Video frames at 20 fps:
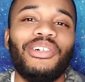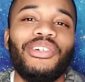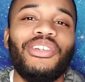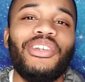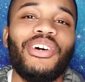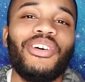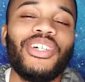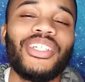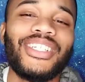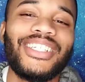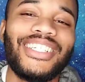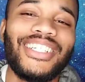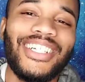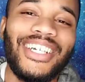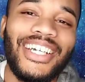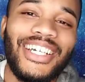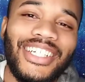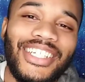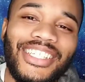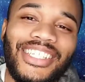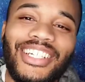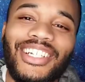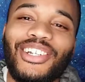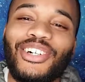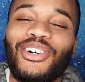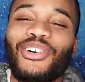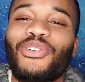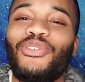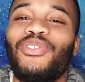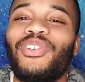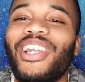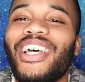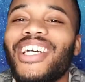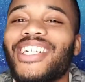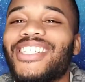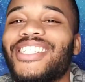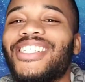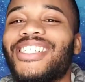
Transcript: You know, it's a little flex,